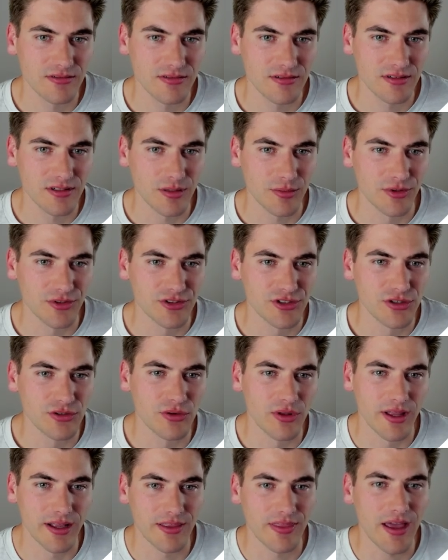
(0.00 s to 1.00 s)
doubled two
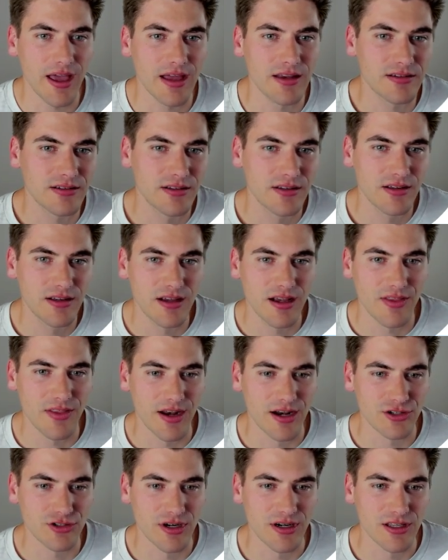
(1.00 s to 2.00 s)
like that, and then
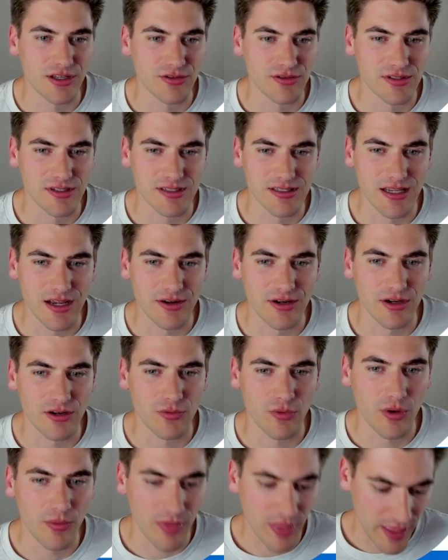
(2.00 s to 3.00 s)
I try to use this down here,
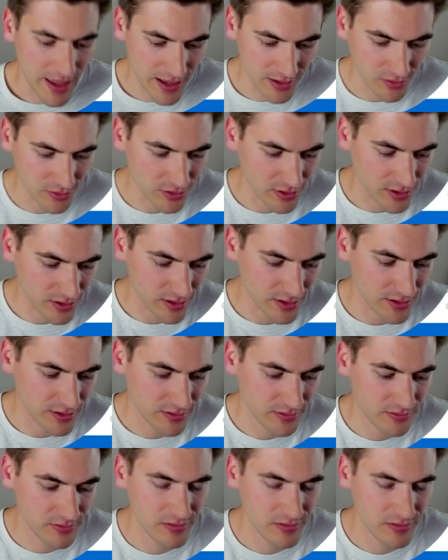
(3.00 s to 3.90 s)
what would that look like?